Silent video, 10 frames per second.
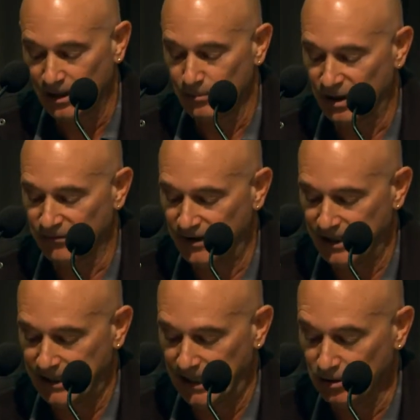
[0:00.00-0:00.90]
by Faye
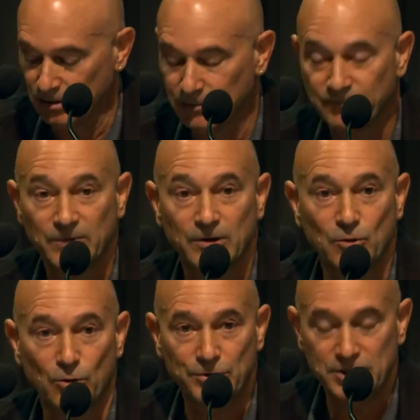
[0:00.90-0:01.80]
Gale, the
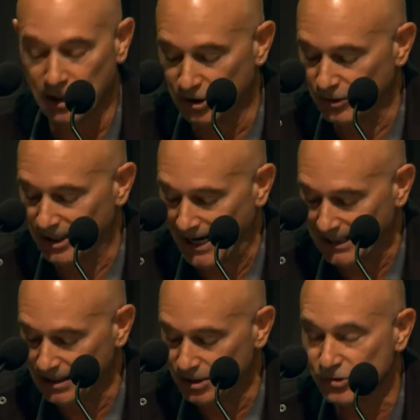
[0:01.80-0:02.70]
Northern Territory
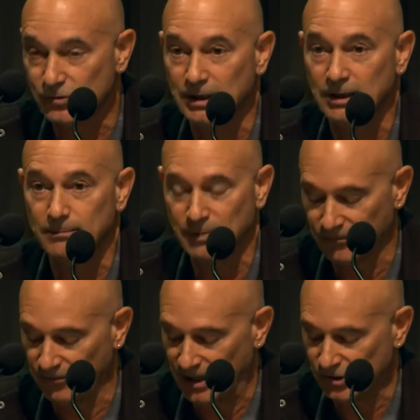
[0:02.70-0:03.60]
cattle industry by
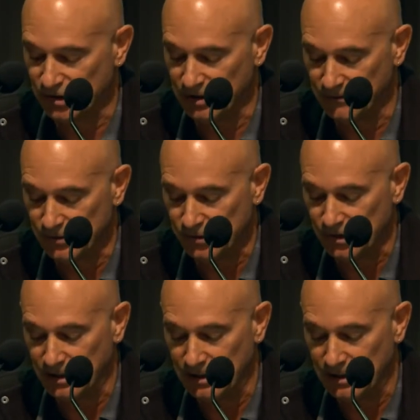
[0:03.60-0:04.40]
Frank Stevens,